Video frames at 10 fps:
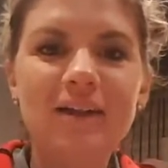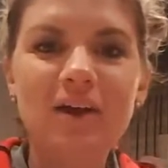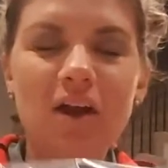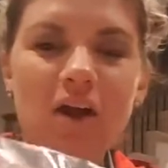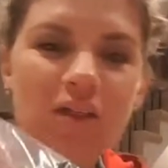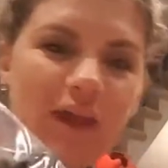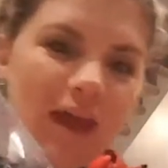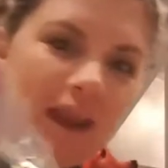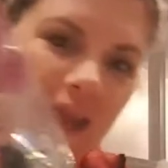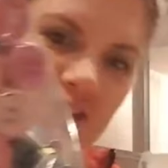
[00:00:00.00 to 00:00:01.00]
Look at all
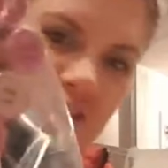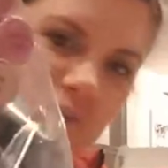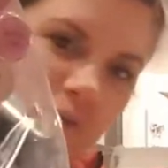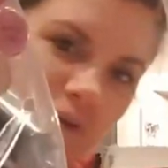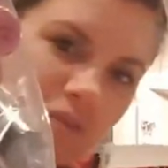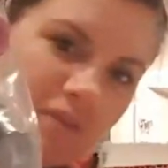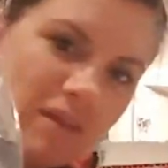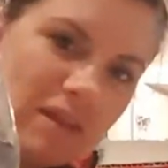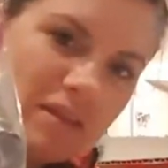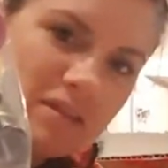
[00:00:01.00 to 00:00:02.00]
that. And I just ordered
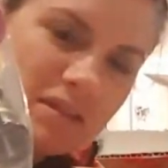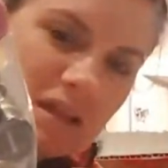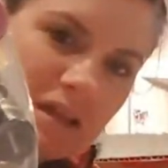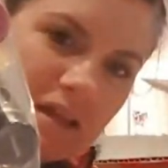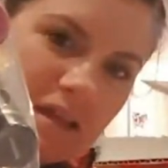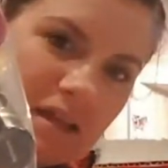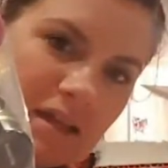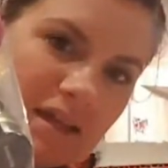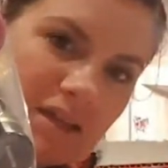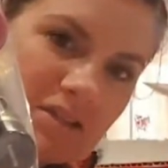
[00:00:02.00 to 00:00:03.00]
these
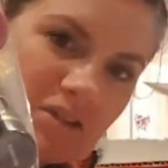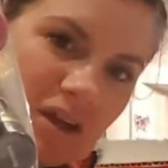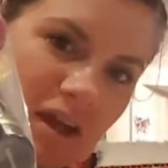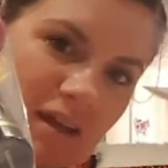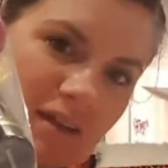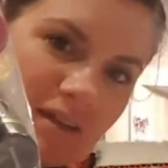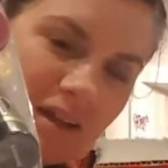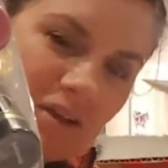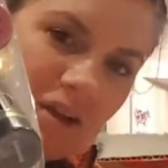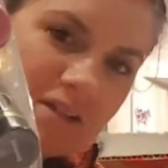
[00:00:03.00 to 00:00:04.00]
yesterday. Isn't
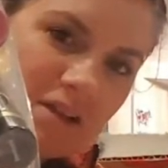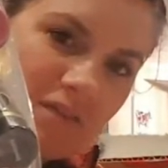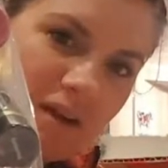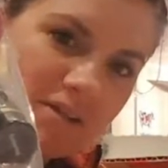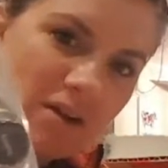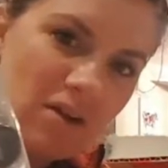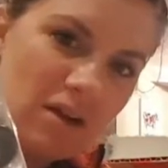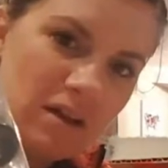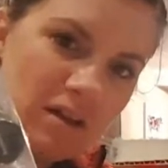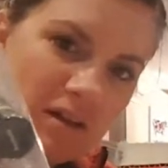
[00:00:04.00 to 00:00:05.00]
that crazy how fast I got
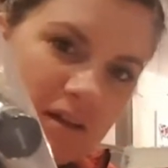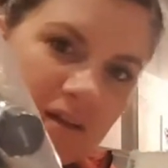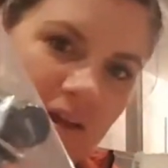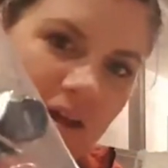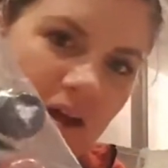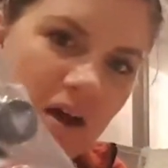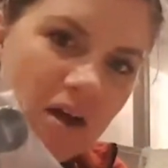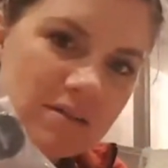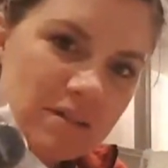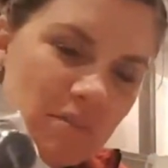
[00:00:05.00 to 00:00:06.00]
it?
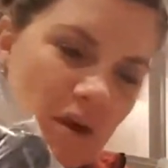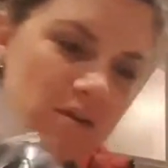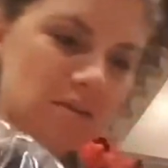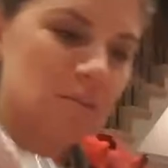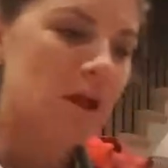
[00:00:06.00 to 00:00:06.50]
Awesome, awesome